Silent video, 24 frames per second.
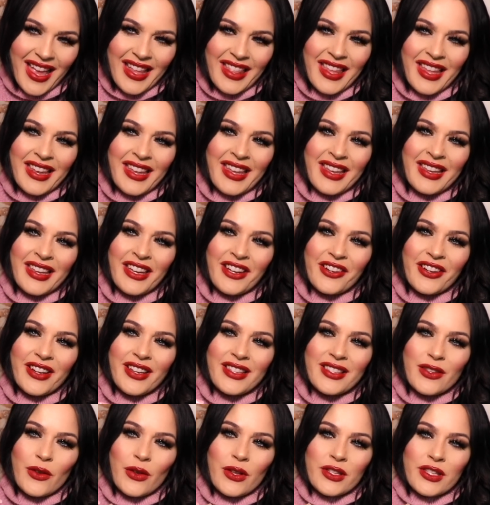and then in here
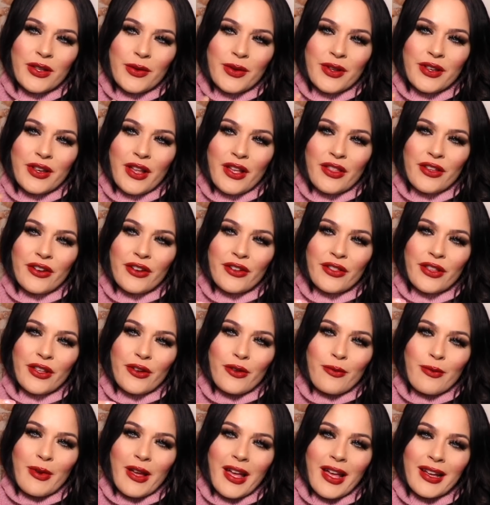is also another
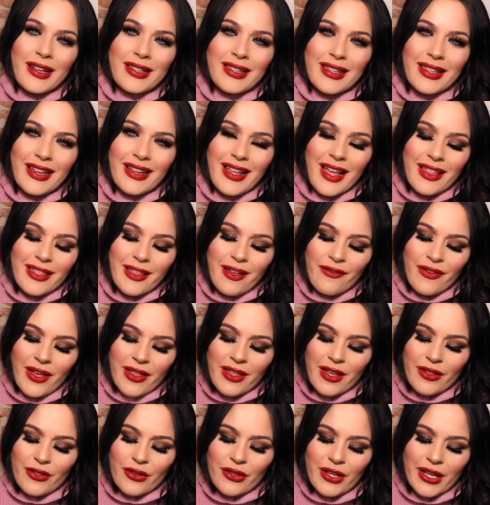little box. They, I love how
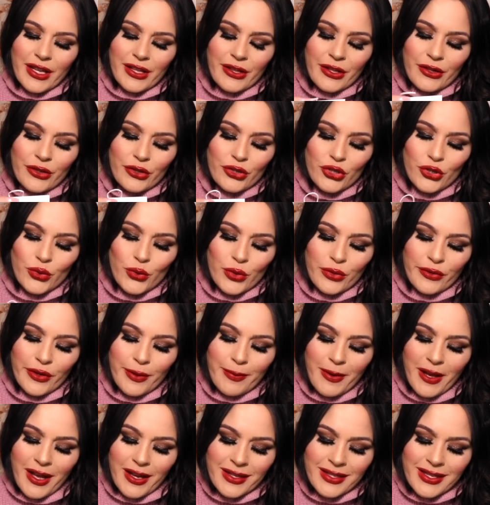they look like little jewelry
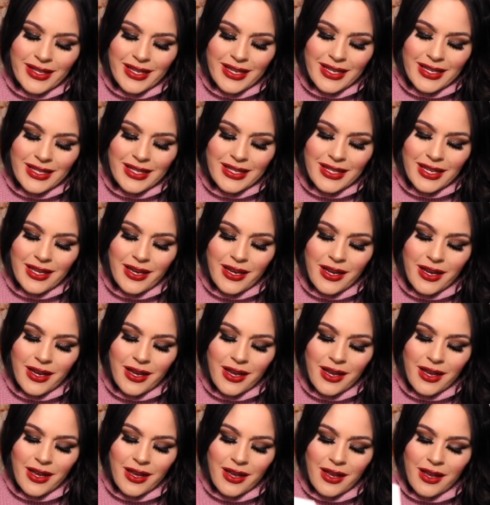boxes.
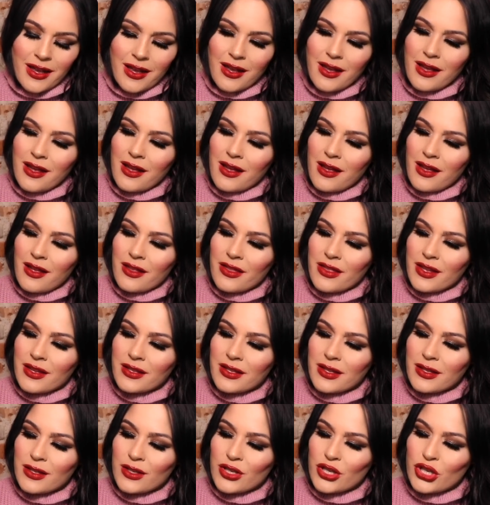
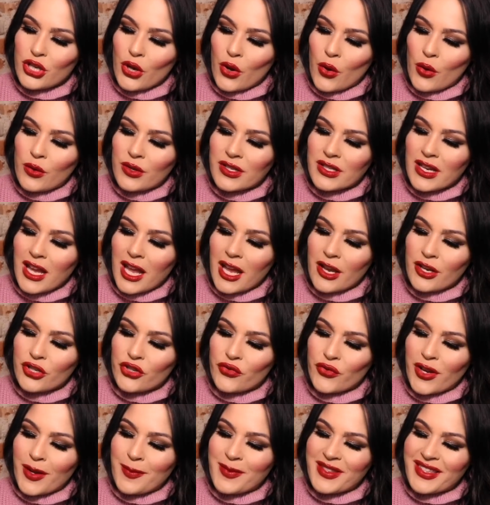This is so,
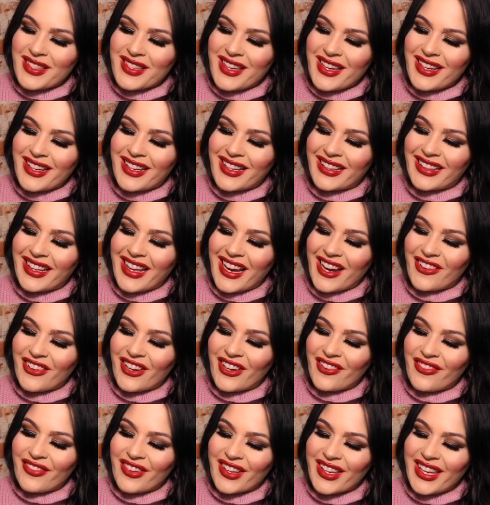Dreams Need
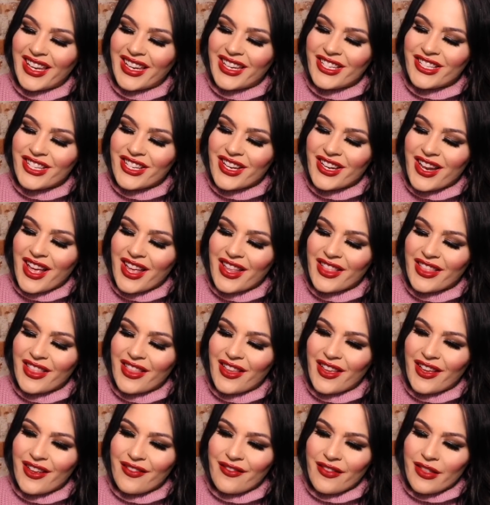Clarification. I
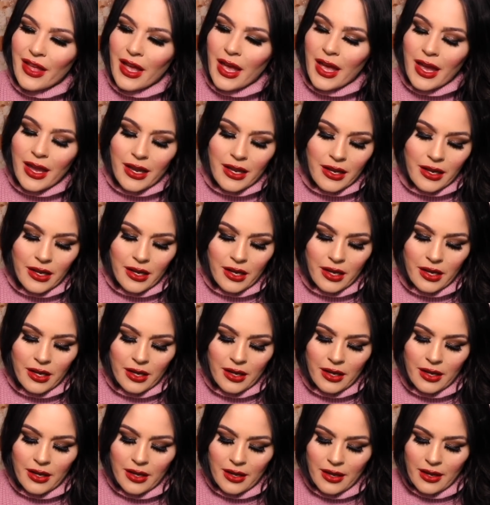love that.
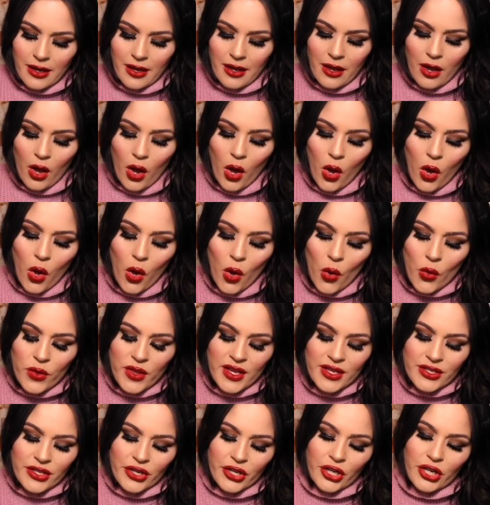Oh,
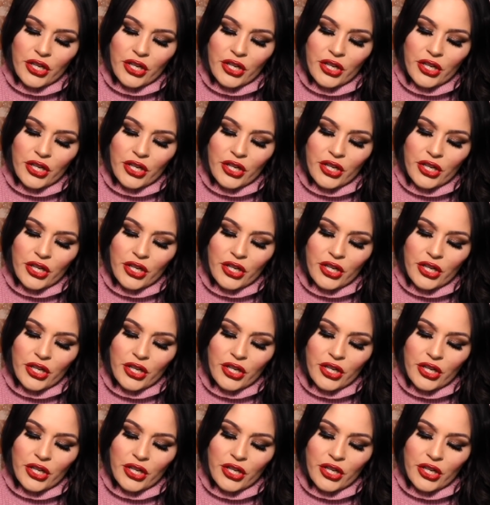these are